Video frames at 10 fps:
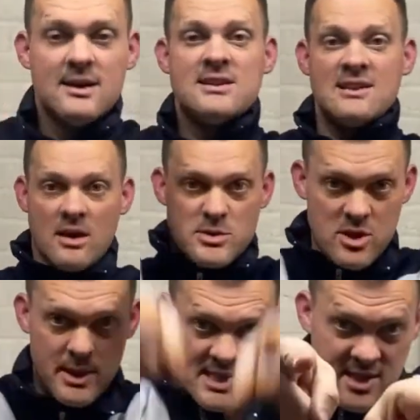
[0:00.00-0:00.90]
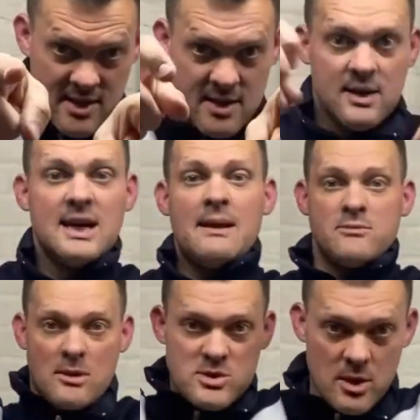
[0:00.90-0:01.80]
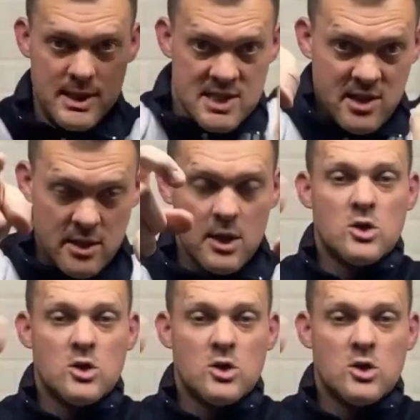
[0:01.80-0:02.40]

10 times two is, 11 times two is,